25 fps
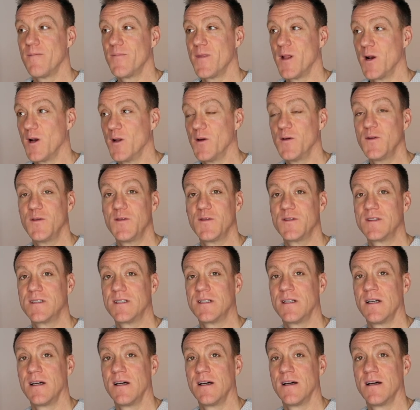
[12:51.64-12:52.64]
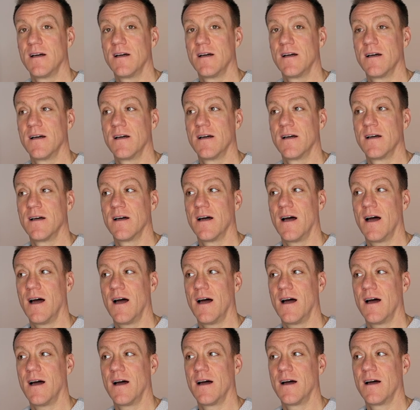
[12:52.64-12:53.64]
not lose
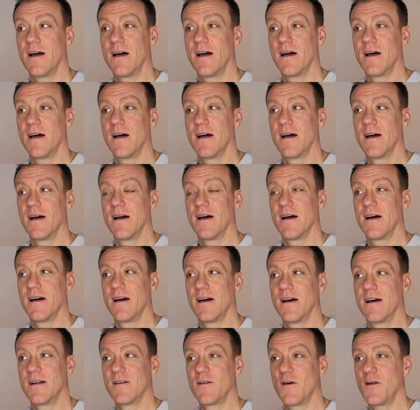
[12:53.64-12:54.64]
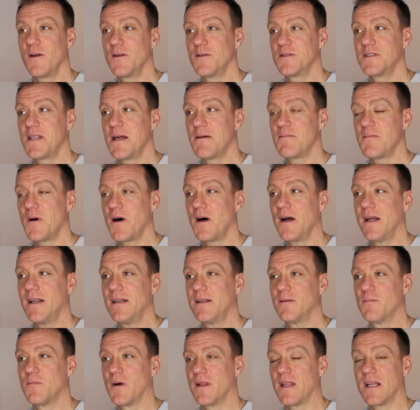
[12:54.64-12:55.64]
their
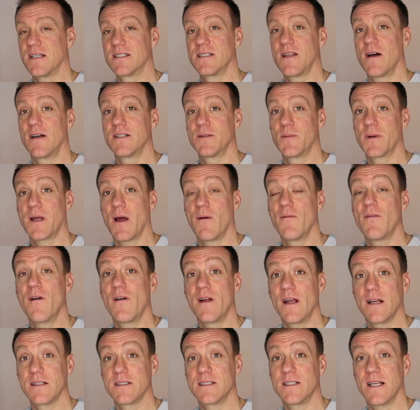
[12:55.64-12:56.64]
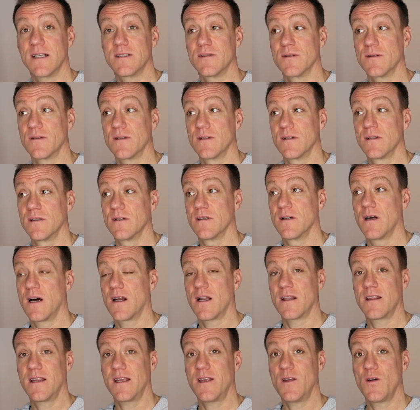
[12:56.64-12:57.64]
mind, but they're starting to become very unsettled.
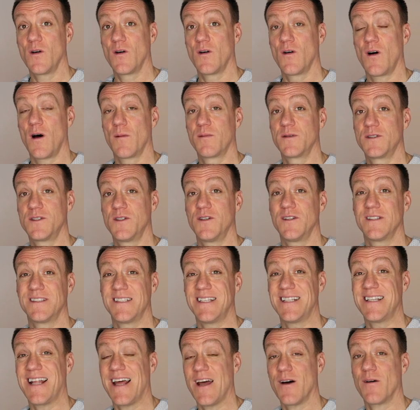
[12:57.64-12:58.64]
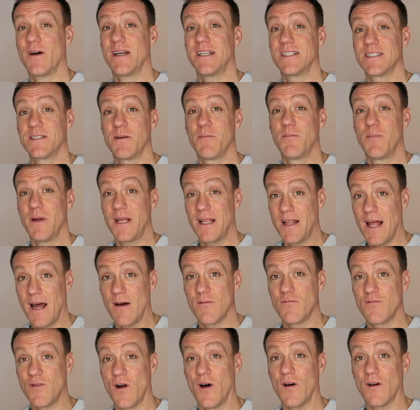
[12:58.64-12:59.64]
And I think your opportunity now is to be
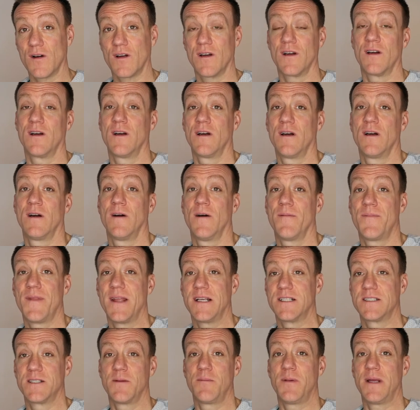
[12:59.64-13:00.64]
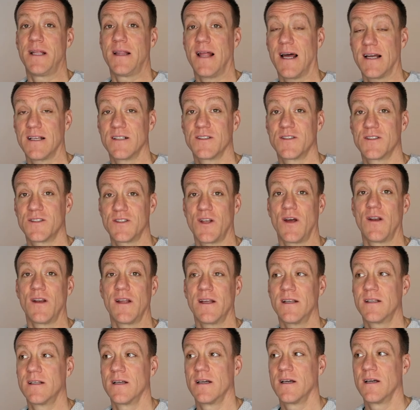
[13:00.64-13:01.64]
that rock, is to be that
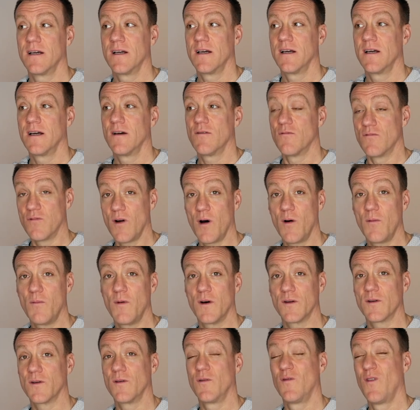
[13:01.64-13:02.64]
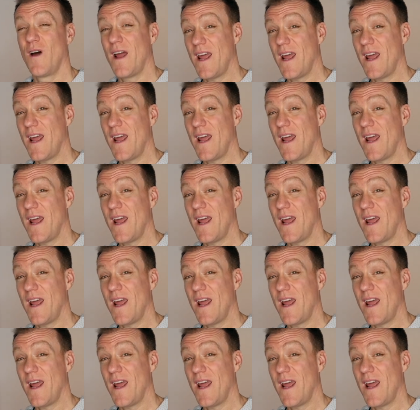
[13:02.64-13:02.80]
solid role model,